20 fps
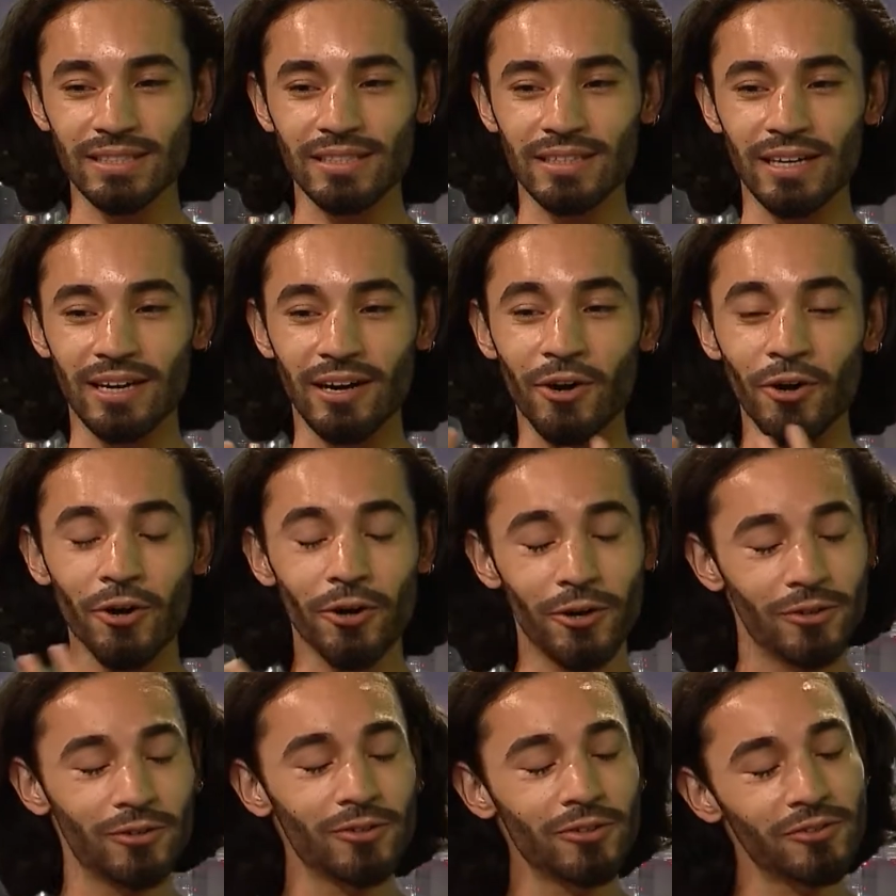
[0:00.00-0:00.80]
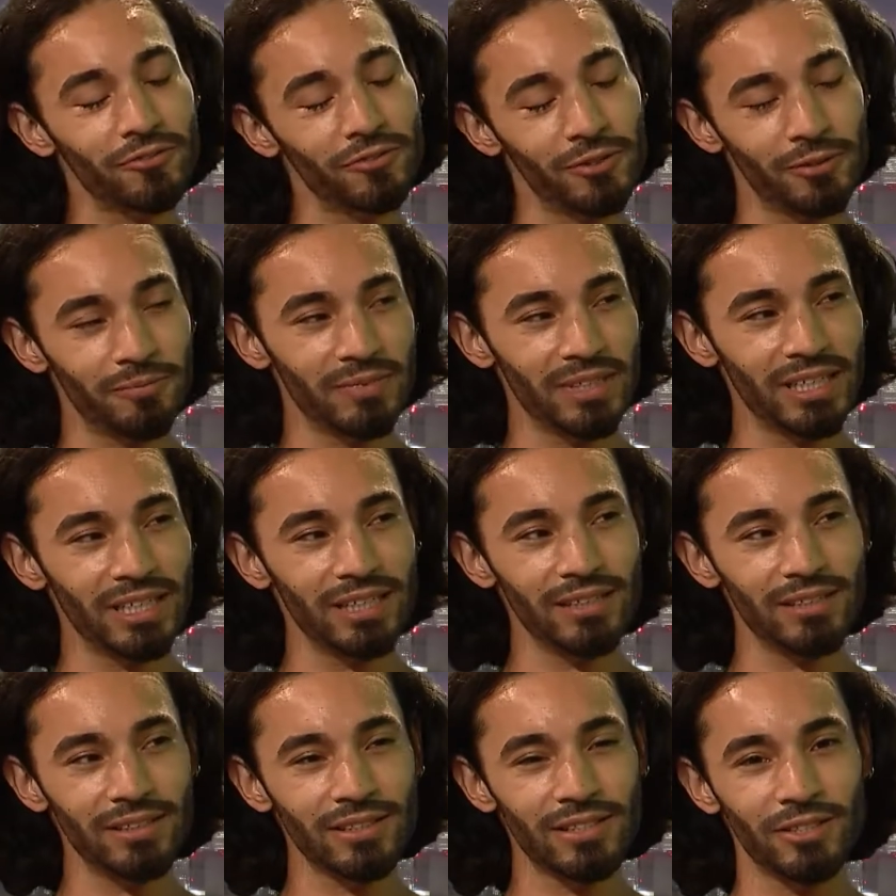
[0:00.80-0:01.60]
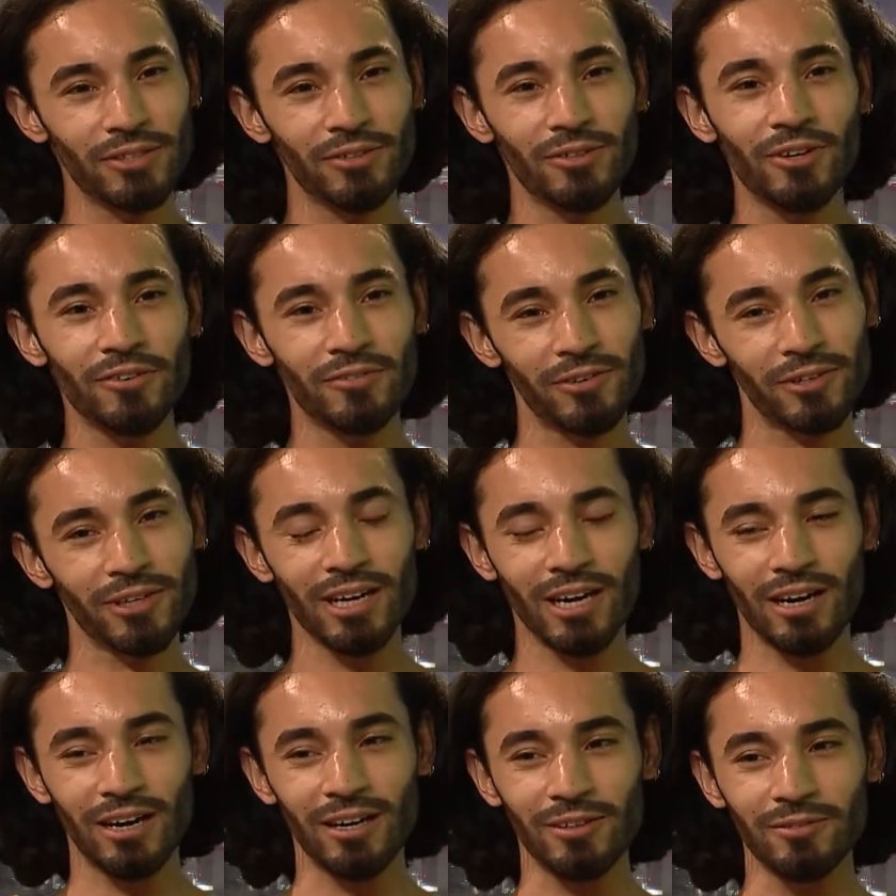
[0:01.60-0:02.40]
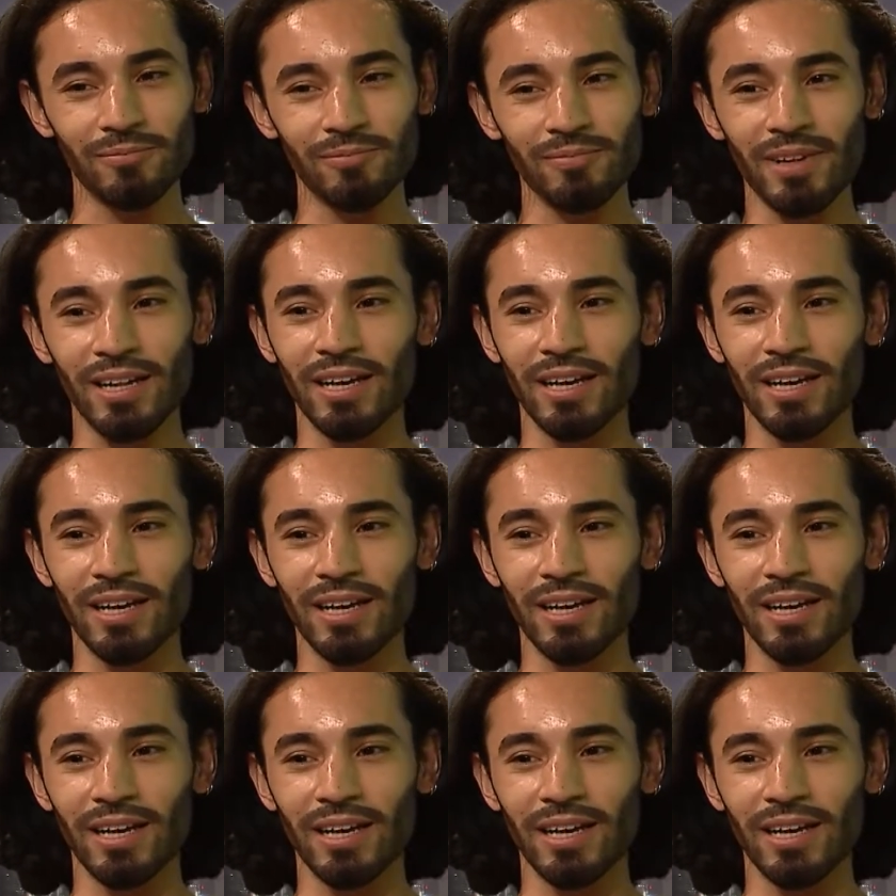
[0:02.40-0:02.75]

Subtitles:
a hurdle for me to overcome,